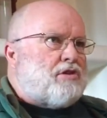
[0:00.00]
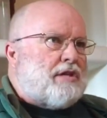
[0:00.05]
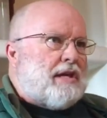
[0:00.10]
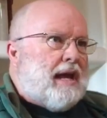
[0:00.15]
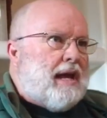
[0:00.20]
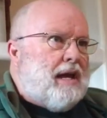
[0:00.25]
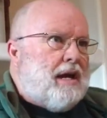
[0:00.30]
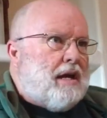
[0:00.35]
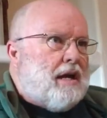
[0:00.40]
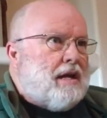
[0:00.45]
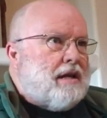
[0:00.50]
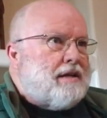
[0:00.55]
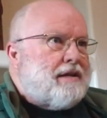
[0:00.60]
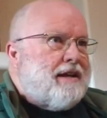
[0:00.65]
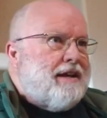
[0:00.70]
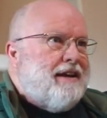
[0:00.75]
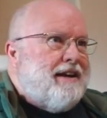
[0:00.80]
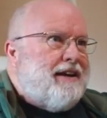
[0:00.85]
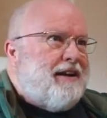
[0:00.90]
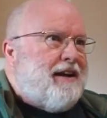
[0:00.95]
saying
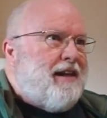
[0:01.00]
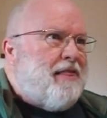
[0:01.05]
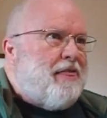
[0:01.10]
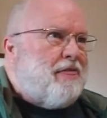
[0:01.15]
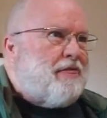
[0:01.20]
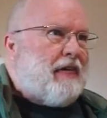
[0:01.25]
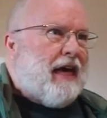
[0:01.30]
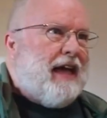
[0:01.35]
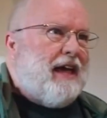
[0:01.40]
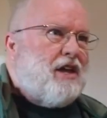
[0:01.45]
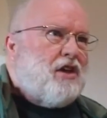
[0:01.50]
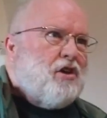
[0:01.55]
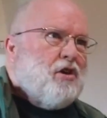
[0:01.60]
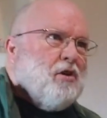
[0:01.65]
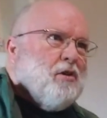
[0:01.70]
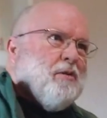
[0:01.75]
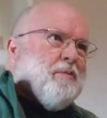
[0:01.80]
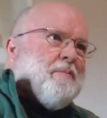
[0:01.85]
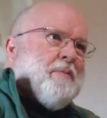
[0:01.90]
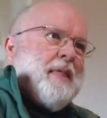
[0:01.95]
it. Mm-hmm. Thank
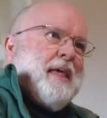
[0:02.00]
you.